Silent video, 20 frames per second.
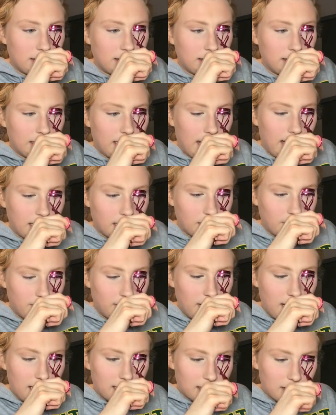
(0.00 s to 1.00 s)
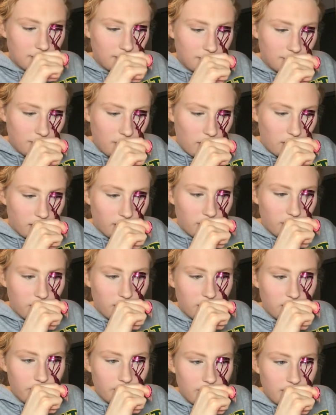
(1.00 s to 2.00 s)
Lash Blast
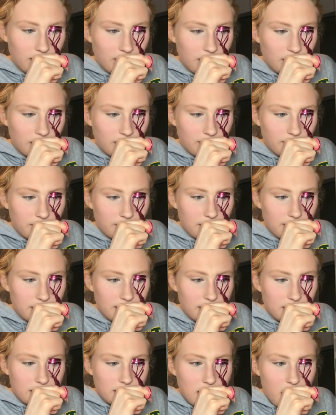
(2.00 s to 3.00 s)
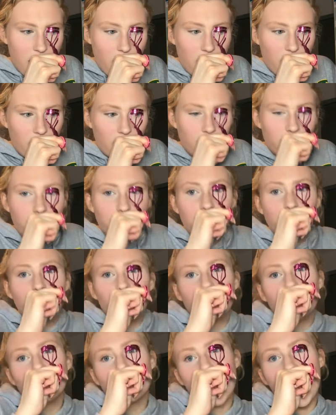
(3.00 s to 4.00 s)
Volume and the other one is
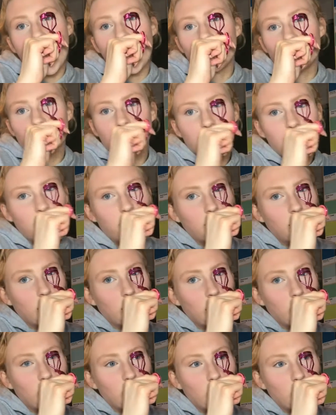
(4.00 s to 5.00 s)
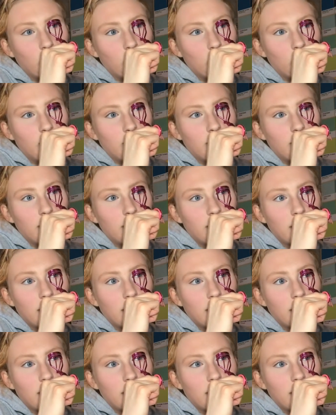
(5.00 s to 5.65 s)
Full Lash Bloom.